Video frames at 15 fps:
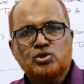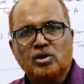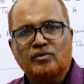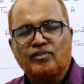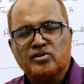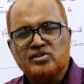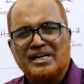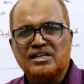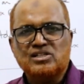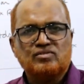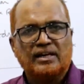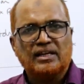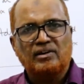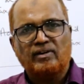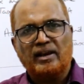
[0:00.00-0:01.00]
So if you are
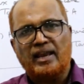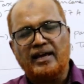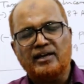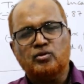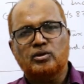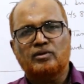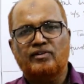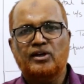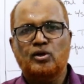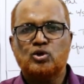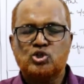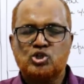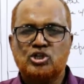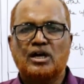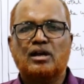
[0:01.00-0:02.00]
satisfied, give a like to the video,
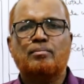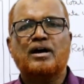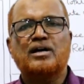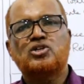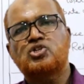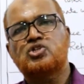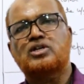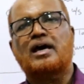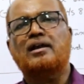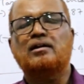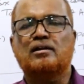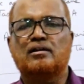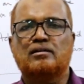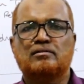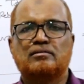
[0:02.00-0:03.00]
share my
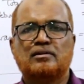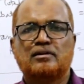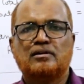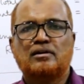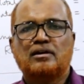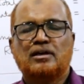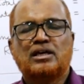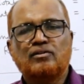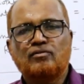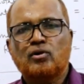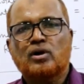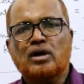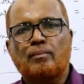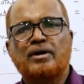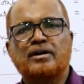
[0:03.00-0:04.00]
channel, give
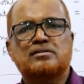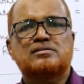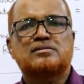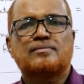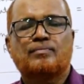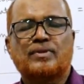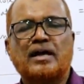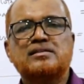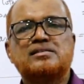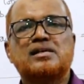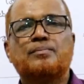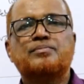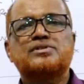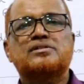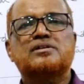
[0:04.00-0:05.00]
your comments and
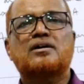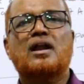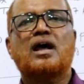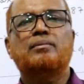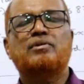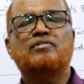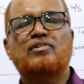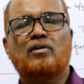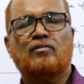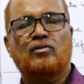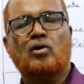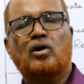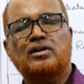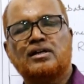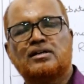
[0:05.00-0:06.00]
subscribe if you are
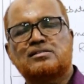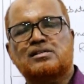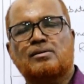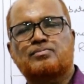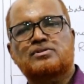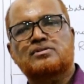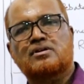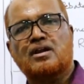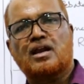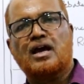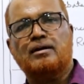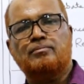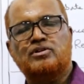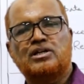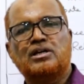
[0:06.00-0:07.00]
not yet
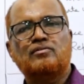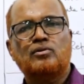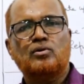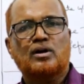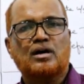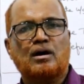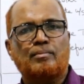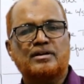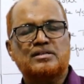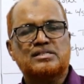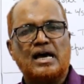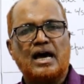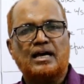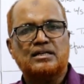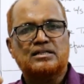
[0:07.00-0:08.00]
subscribed. Give your
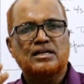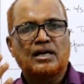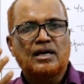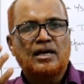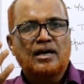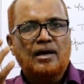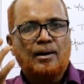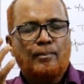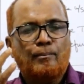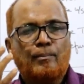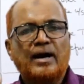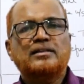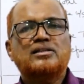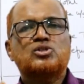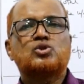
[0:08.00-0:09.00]
comments and
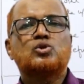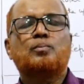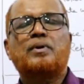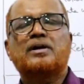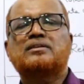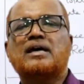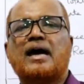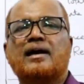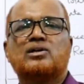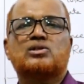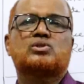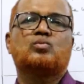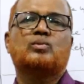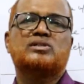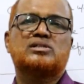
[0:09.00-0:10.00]
by the super
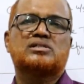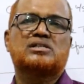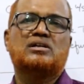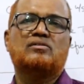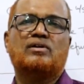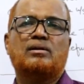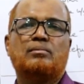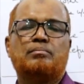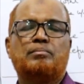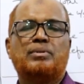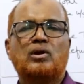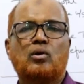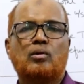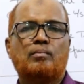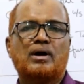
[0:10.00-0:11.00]
thanks which is given
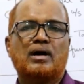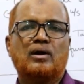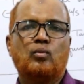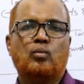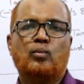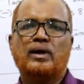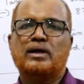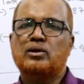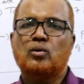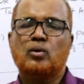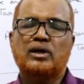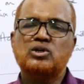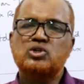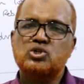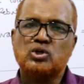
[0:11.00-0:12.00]
below my
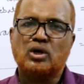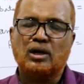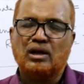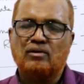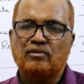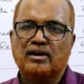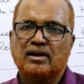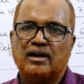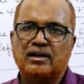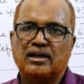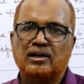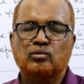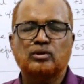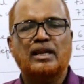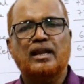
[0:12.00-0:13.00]
video, inshallah, we'll
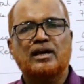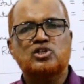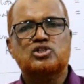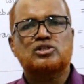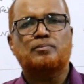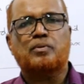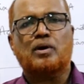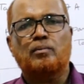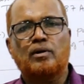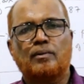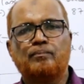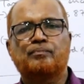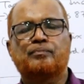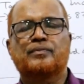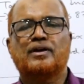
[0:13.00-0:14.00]
continue the next
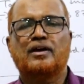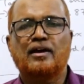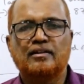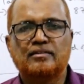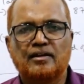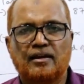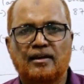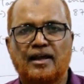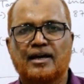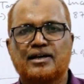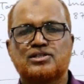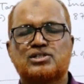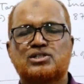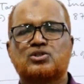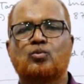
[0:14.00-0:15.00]
problem in the
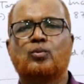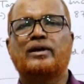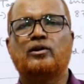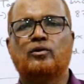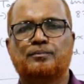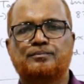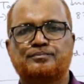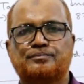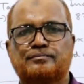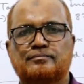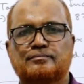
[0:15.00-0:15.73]
next video.